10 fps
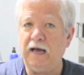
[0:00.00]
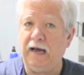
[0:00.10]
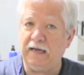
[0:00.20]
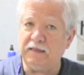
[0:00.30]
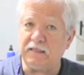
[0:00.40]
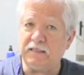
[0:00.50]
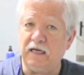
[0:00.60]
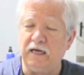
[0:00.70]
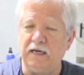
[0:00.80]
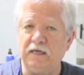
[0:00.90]
at the
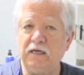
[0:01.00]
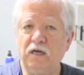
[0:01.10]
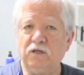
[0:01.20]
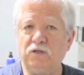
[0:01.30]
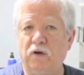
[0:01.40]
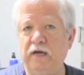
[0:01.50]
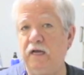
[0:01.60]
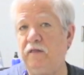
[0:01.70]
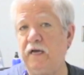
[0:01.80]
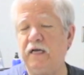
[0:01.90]
site, so
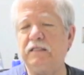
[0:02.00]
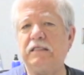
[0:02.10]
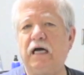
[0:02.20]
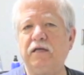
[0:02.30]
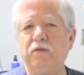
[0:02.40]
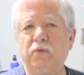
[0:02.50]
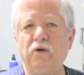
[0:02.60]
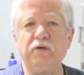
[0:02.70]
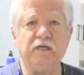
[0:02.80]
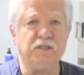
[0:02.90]
anything inside the
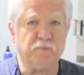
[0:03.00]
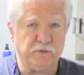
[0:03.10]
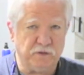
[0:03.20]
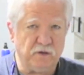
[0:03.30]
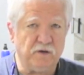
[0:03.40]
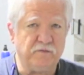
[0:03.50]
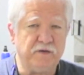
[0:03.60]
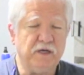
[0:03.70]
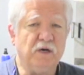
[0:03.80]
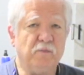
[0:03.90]
bone gets
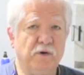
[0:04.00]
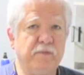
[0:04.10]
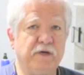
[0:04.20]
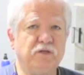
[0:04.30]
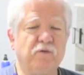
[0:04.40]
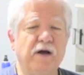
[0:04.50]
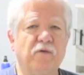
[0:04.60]
preserved pretty much right